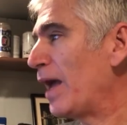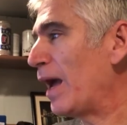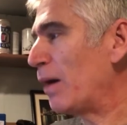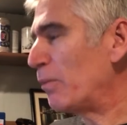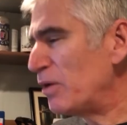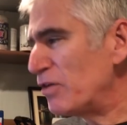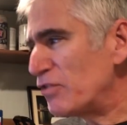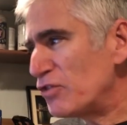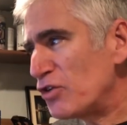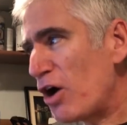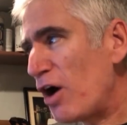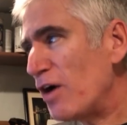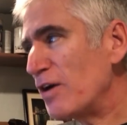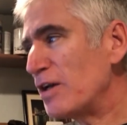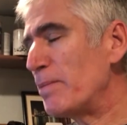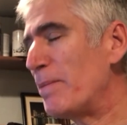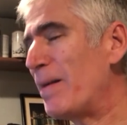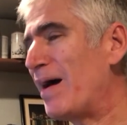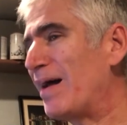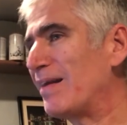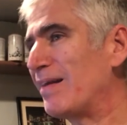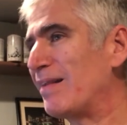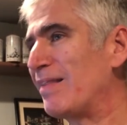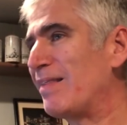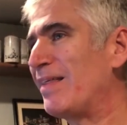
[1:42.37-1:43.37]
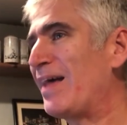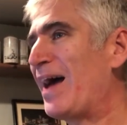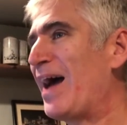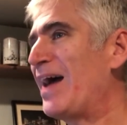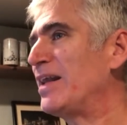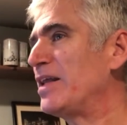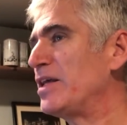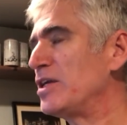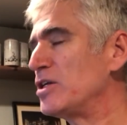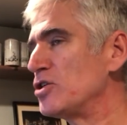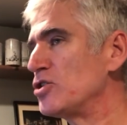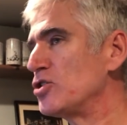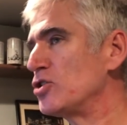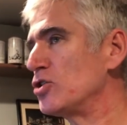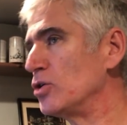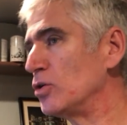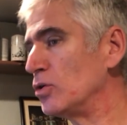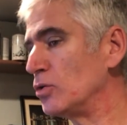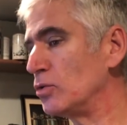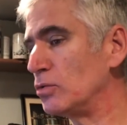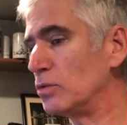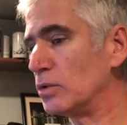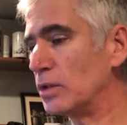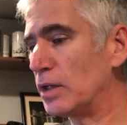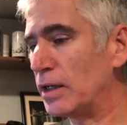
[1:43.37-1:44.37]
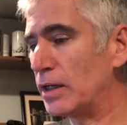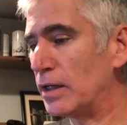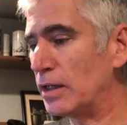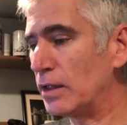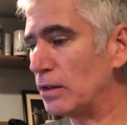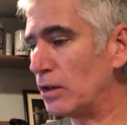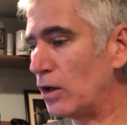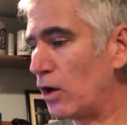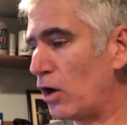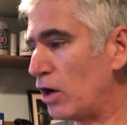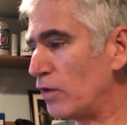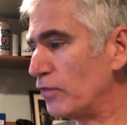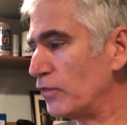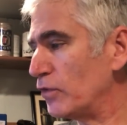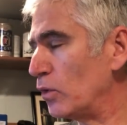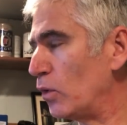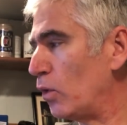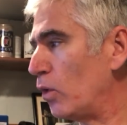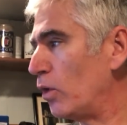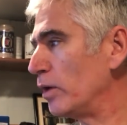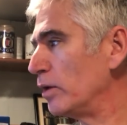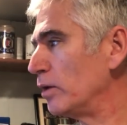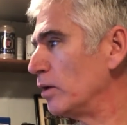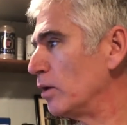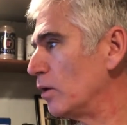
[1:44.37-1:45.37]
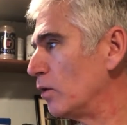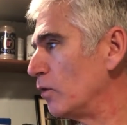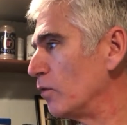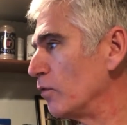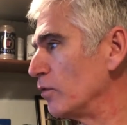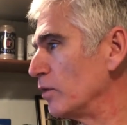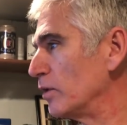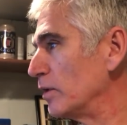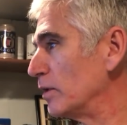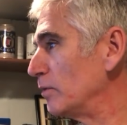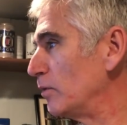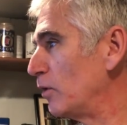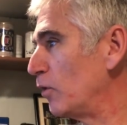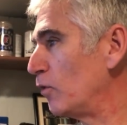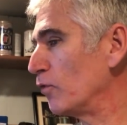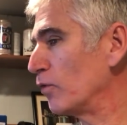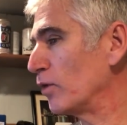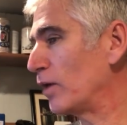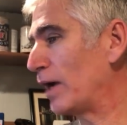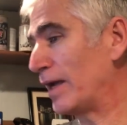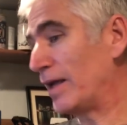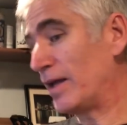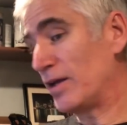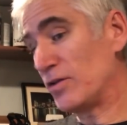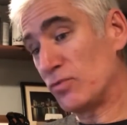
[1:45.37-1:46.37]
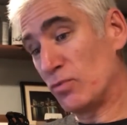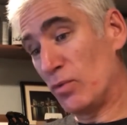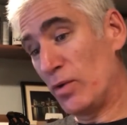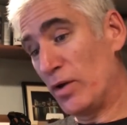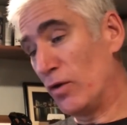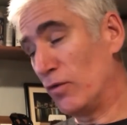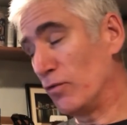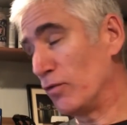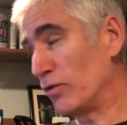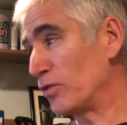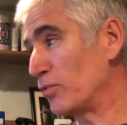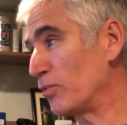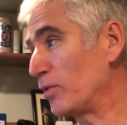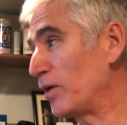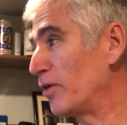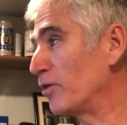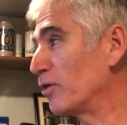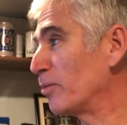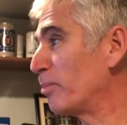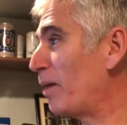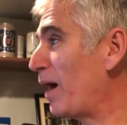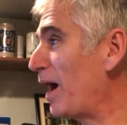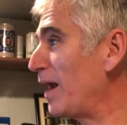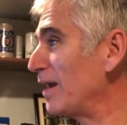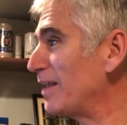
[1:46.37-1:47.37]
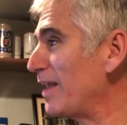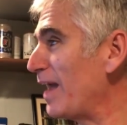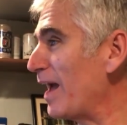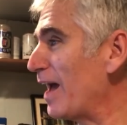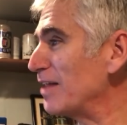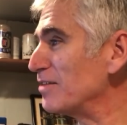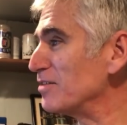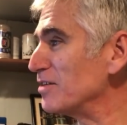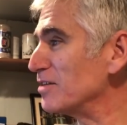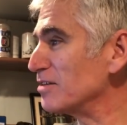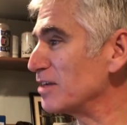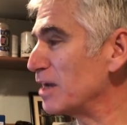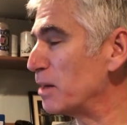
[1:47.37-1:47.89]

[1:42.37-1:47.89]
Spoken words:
And we've talked about that issue off and on over 300 podcasts.